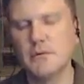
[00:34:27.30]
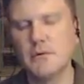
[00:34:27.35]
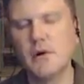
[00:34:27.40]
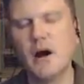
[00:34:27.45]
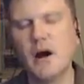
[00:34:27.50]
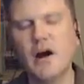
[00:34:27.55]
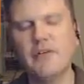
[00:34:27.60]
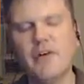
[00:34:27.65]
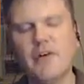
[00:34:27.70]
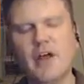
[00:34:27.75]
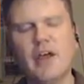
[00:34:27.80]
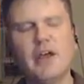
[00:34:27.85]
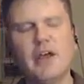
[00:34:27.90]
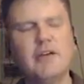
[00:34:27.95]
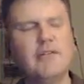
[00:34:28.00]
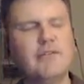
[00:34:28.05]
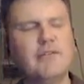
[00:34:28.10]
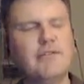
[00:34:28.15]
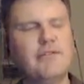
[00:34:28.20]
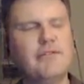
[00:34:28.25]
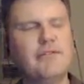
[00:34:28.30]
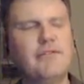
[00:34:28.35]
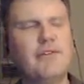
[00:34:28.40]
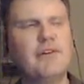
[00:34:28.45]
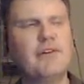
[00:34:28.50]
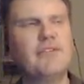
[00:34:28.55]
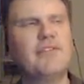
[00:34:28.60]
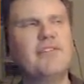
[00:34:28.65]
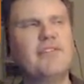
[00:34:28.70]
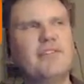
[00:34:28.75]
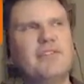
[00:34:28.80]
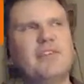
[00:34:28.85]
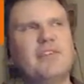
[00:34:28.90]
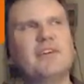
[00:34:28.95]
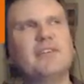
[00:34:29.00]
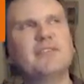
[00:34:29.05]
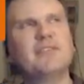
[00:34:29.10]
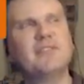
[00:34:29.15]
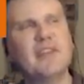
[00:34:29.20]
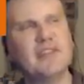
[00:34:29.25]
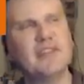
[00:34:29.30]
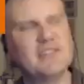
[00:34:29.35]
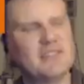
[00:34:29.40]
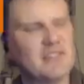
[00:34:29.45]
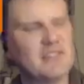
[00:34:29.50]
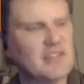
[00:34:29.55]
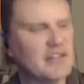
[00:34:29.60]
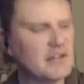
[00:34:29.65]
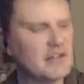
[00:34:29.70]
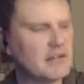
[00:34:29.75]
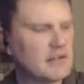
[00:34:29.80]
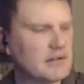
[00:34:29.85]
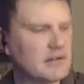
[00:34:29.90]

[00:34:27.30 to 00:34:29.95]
of a fifth, sixth density.